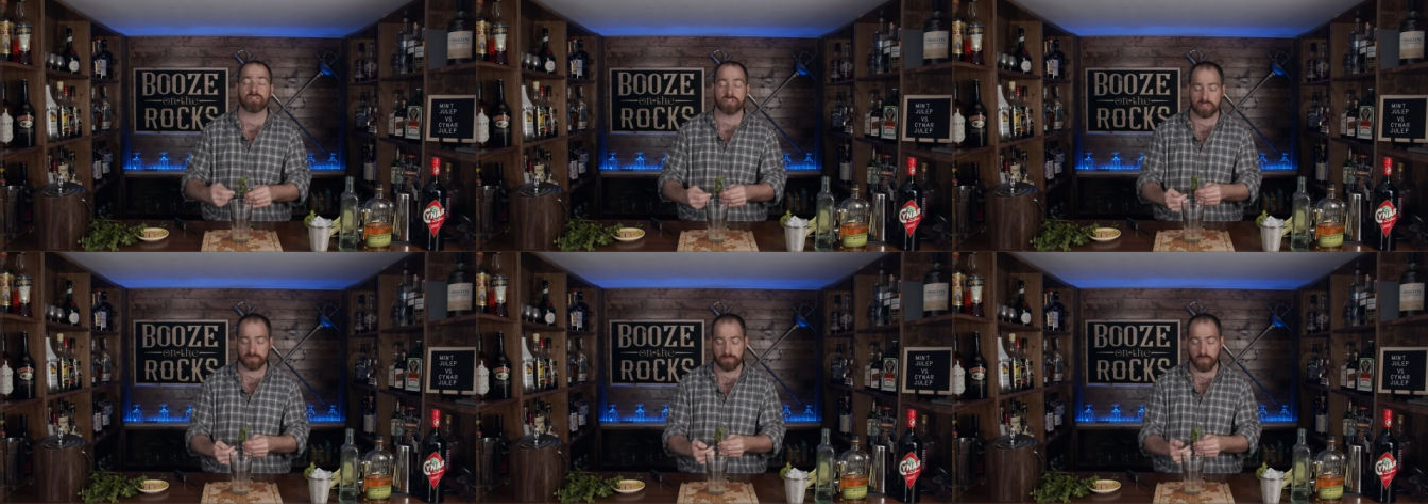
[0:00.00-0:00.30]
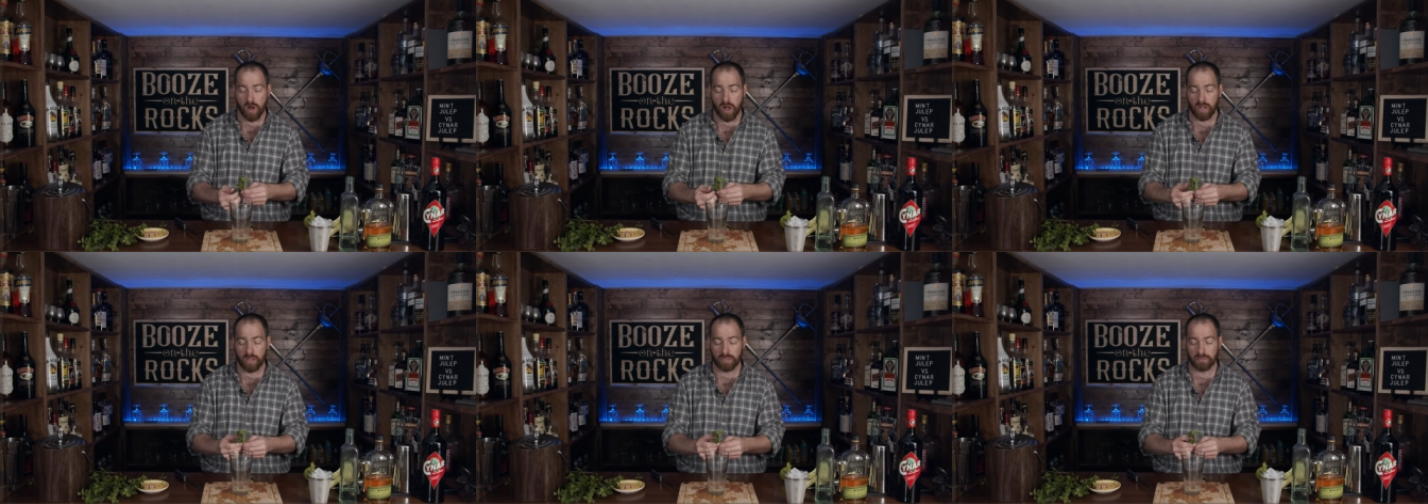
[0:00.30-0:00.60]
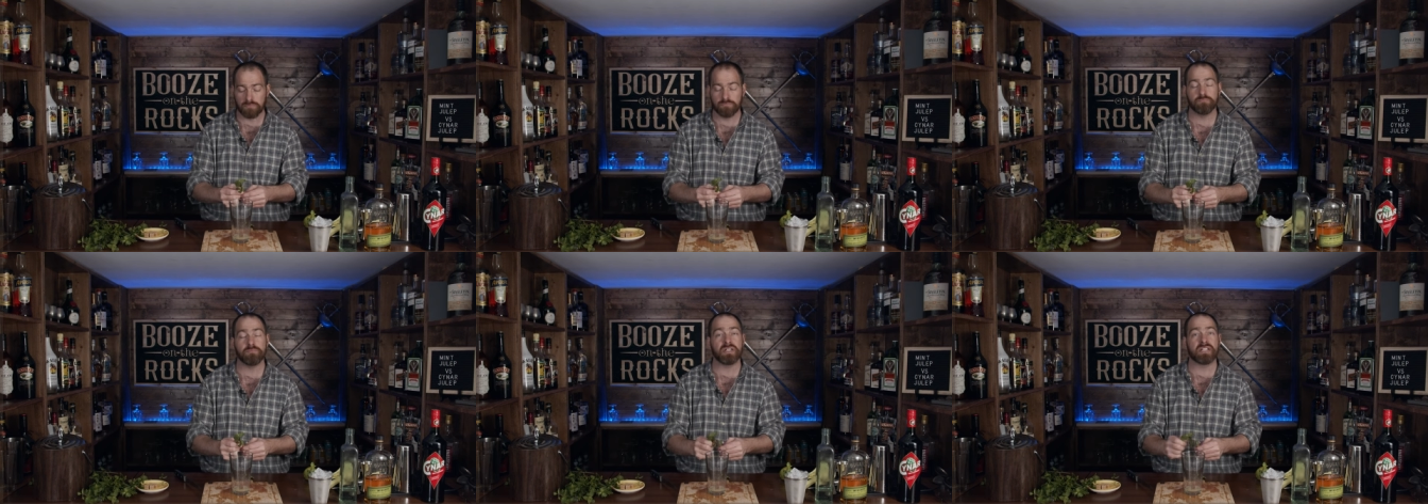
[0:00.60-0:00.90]

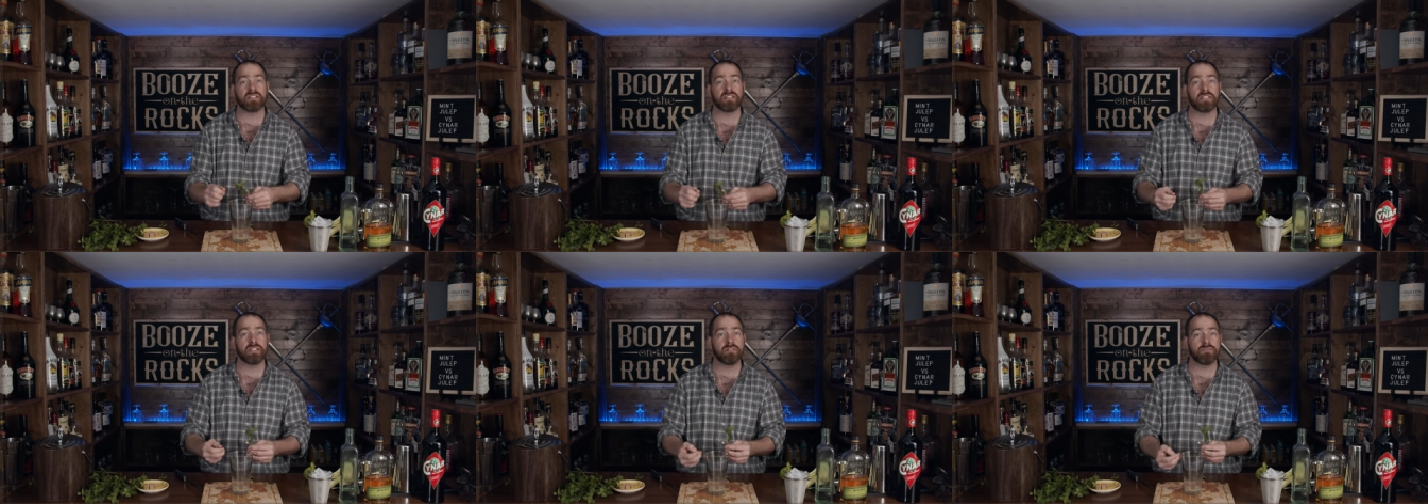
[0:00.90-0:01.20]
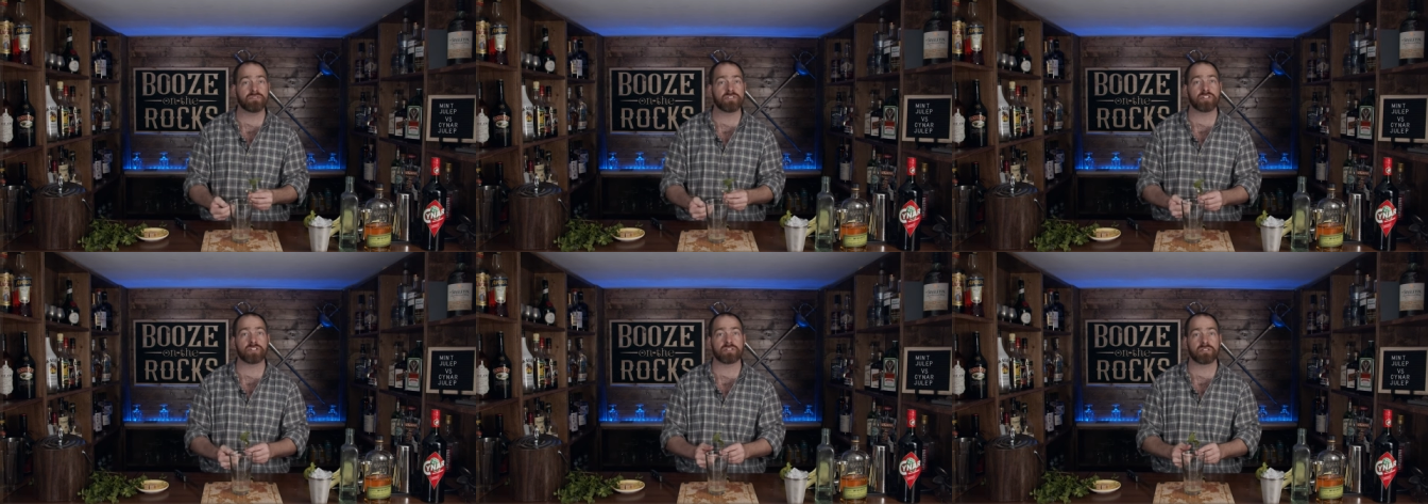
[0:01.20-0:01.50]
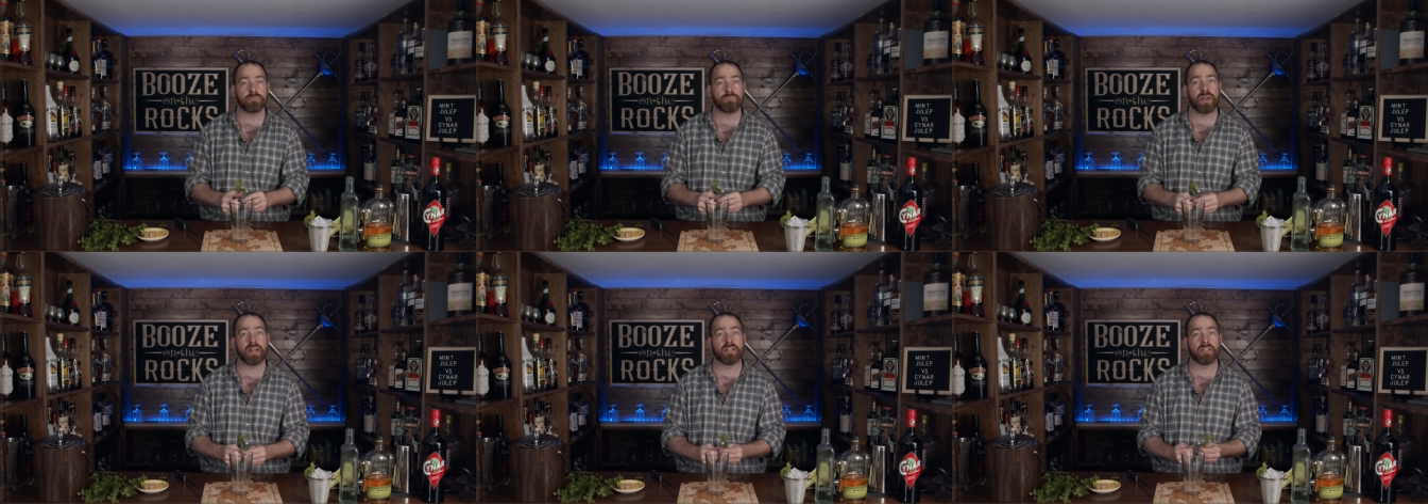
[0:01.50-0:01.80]
small mint leaves, just
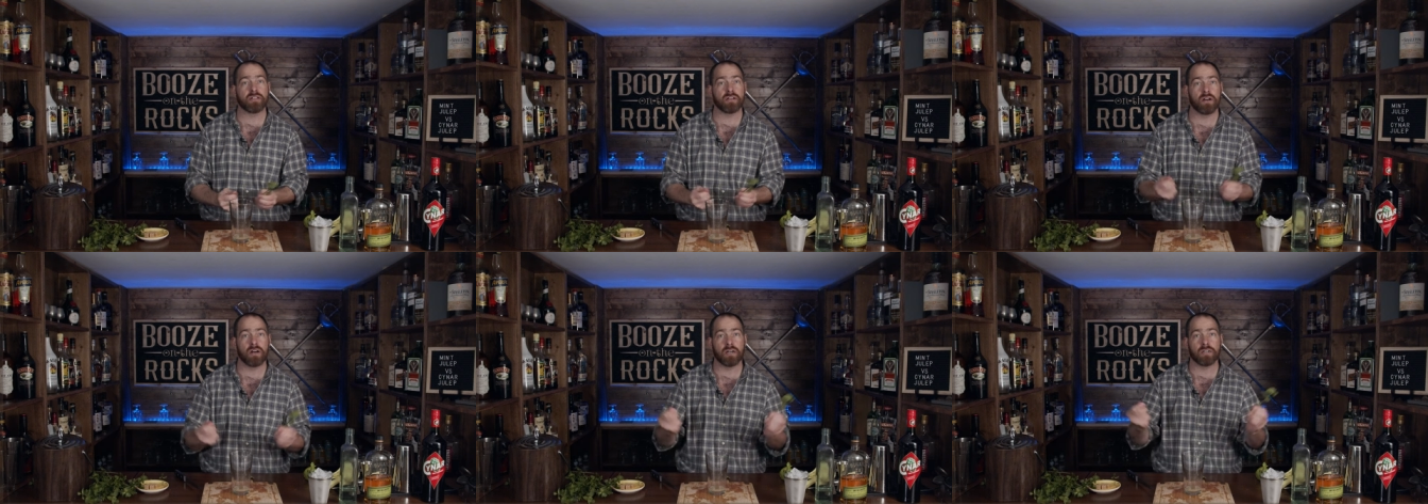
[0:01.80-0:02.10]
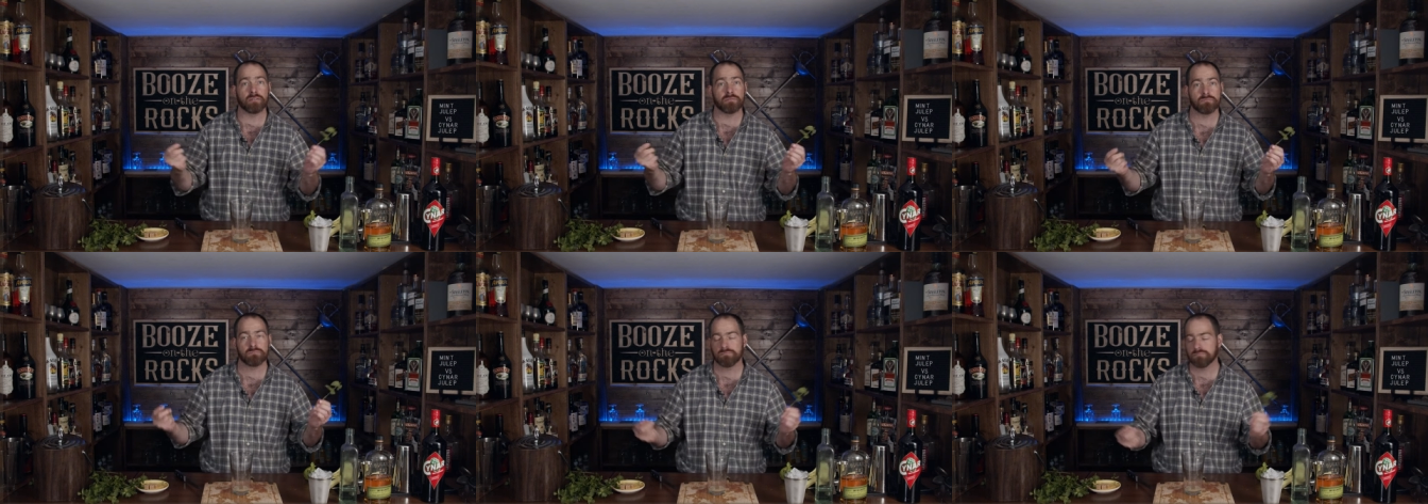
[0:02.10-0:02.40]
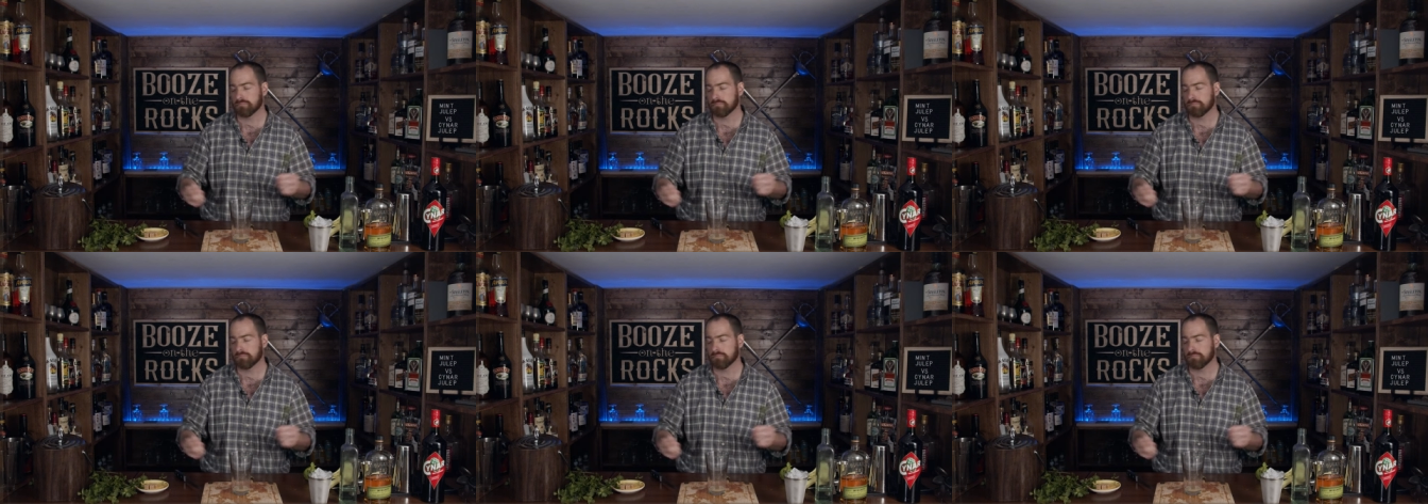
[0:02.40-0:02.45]
depending on